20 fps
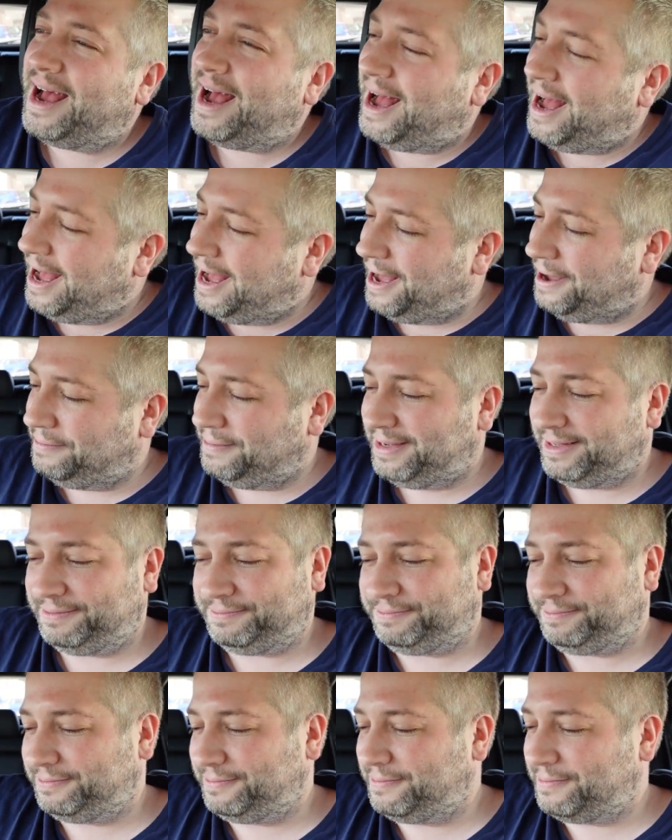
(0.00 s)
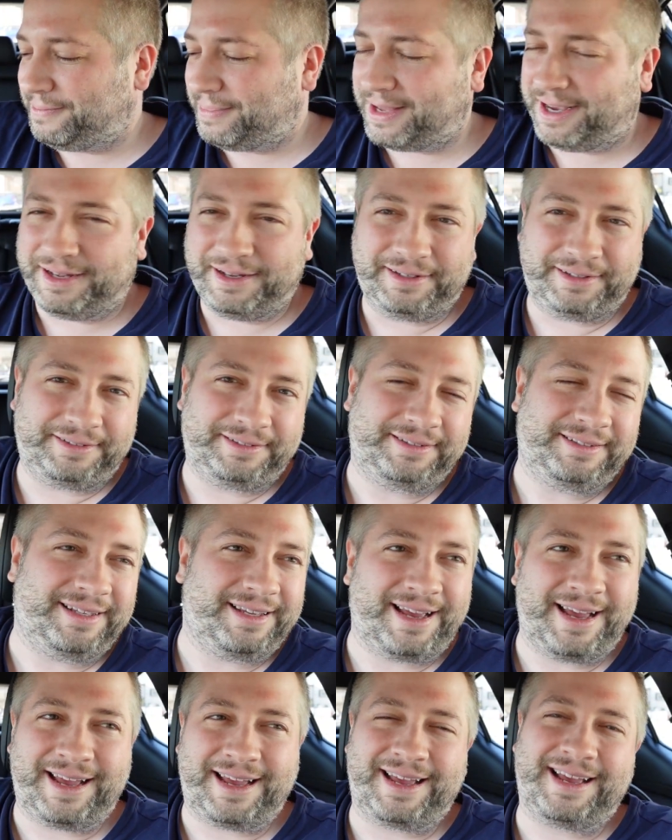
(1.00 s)
Um,
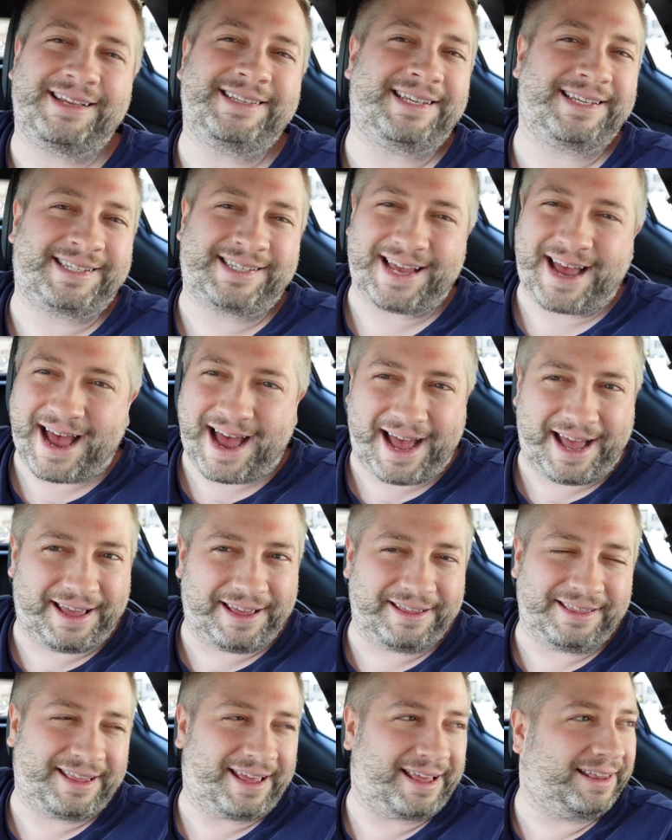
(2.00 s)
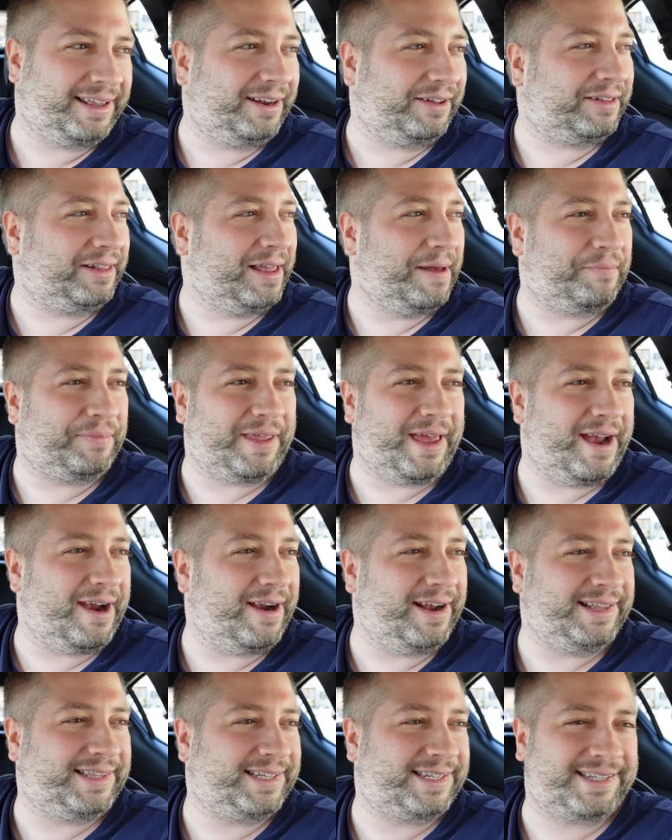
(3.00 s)
as you saw in that little clip
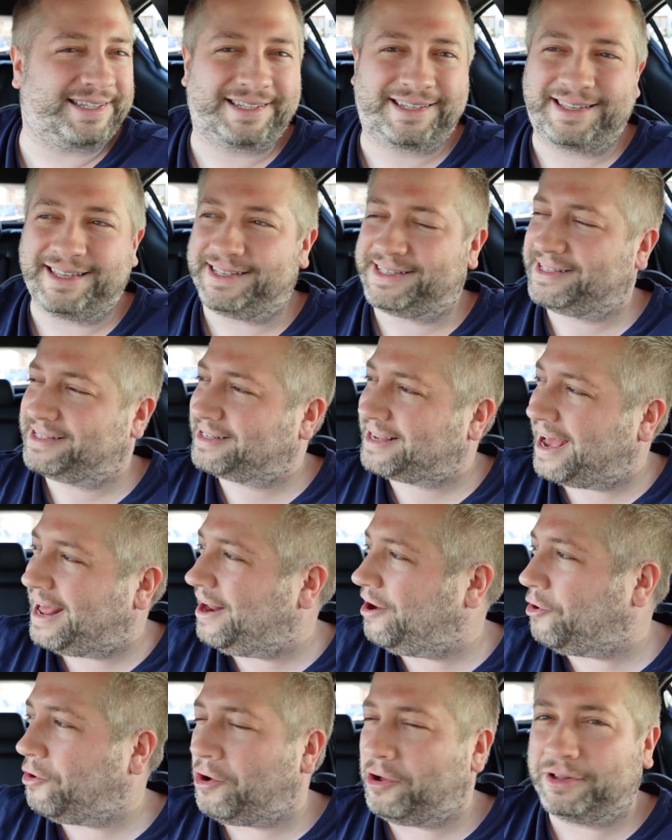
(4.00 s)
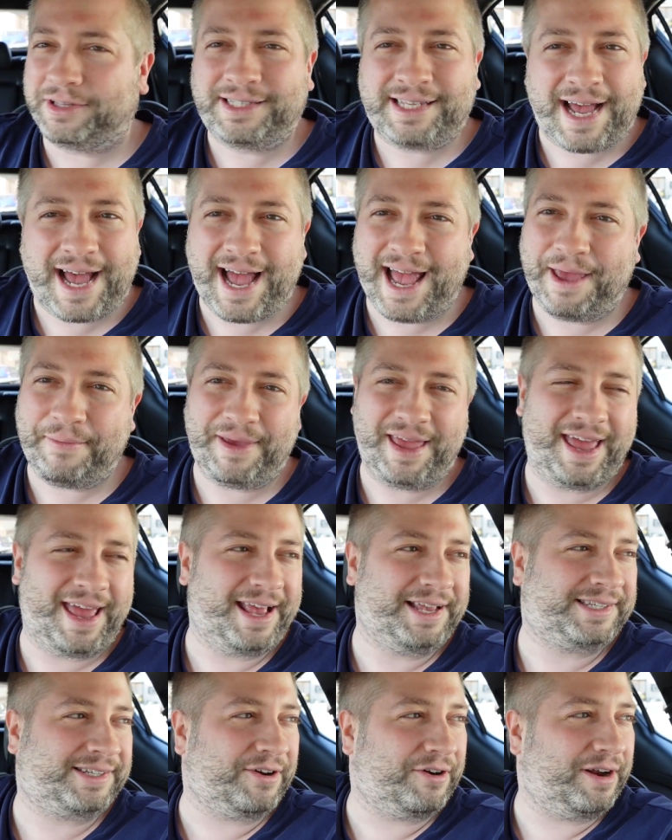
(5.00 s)
there, it's this kind of old
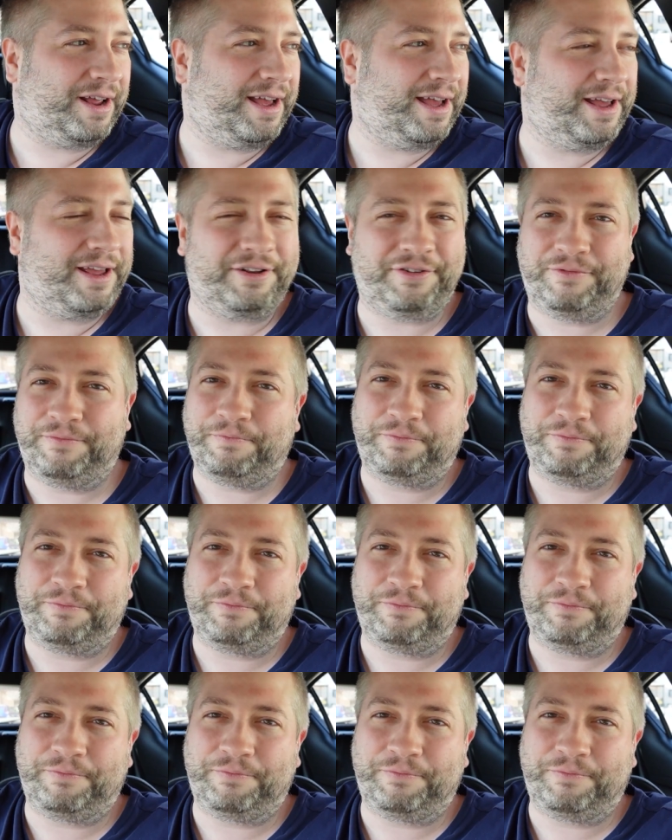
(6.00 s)
timey sort of